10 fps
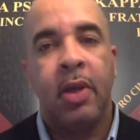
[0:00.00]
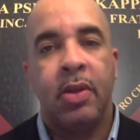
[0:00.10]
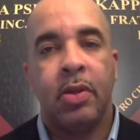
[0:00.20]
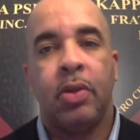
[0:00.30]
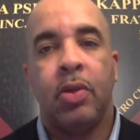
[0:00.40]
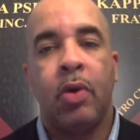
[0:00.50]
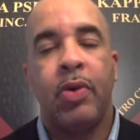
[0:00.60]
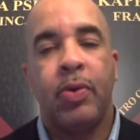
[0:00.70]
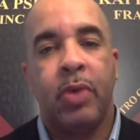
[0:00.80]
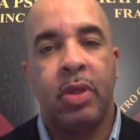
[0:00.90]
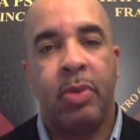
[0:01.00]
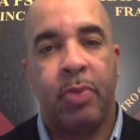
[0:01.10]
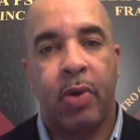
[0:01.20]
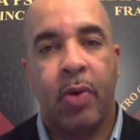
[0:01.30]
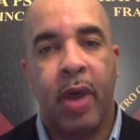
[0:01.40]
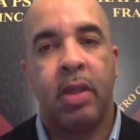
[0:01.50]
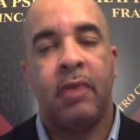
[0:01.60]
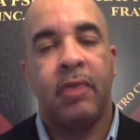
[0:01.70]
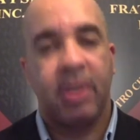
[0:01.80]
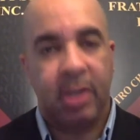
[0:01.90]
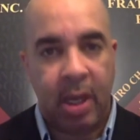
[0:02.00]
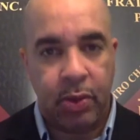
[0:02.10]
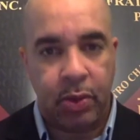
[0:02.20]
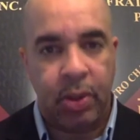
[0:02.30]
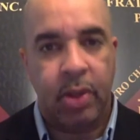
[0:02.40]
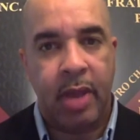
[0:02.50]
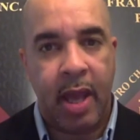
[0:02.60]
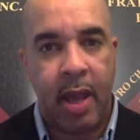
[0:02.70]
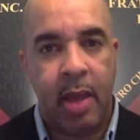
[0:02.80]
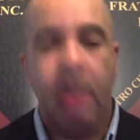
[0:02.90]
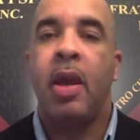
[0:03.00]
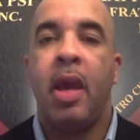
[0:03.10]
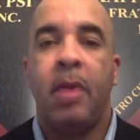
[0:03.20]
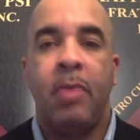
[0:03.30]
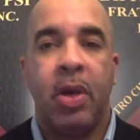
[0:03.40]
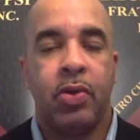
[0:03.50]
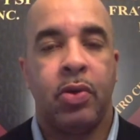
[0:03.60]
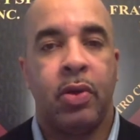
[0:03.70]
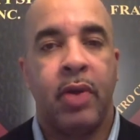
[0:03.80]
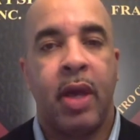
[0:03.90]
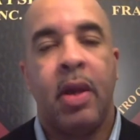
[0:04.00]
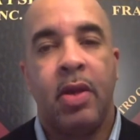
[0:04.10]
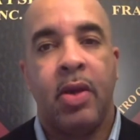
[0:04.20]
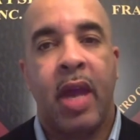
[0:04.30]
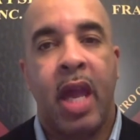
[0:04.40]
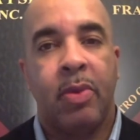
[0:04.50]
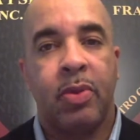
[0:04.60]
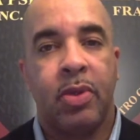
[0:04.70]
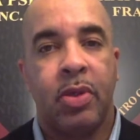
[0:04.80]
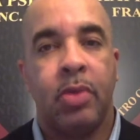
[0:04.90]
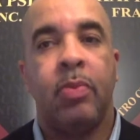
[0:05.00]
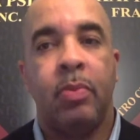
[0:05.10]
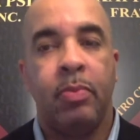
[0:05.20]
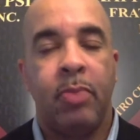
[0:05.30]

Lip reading: So you always want to be proactive, schedule your day, and make sure that you're able to